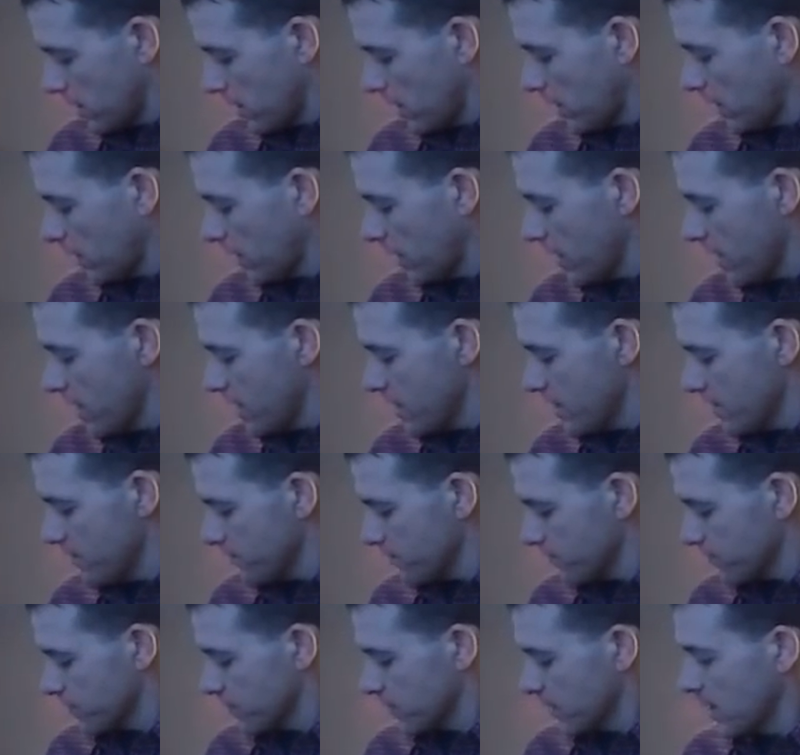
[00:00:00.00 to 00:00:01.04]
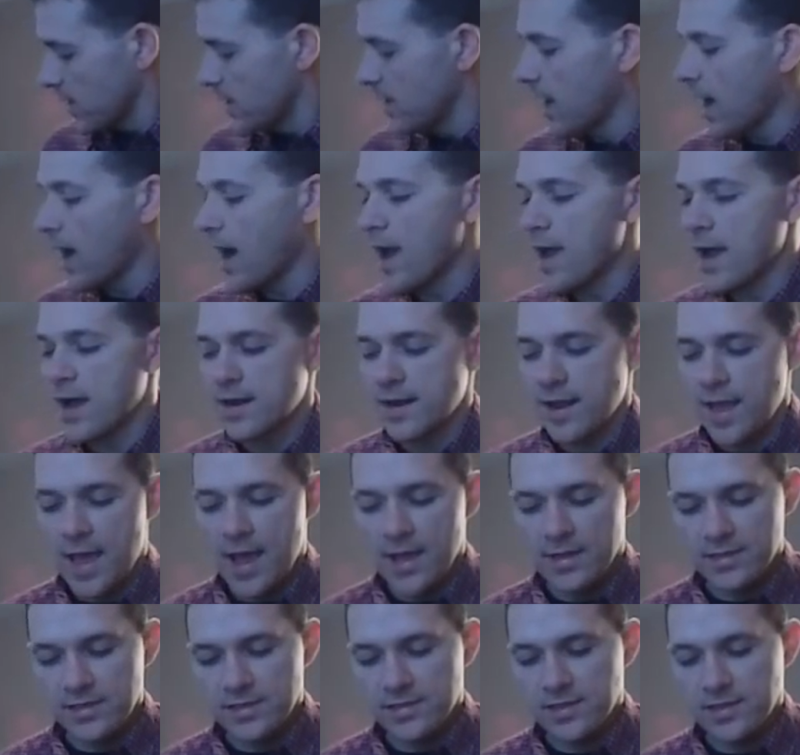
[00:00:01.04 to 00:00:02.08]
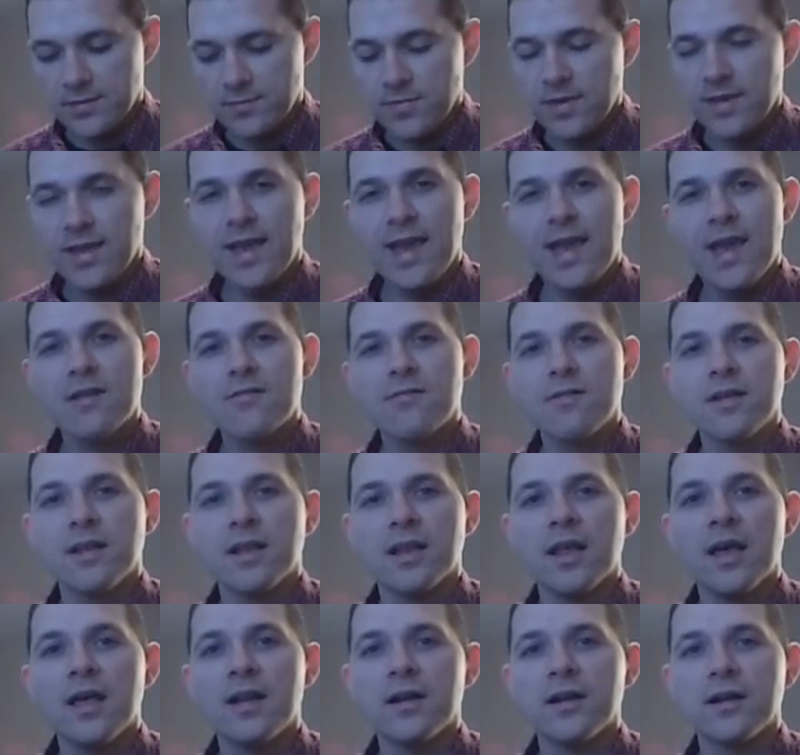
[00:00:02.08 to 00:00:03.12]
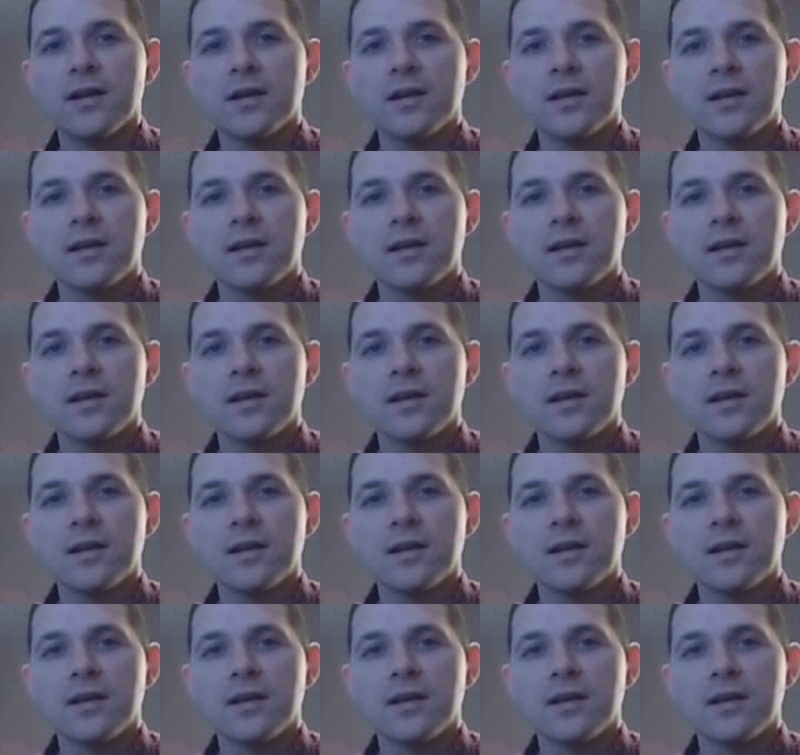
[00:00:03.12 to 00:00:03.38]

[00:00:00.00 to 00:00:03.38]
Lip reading: Elaine and Ion actually sent me a handwritten letter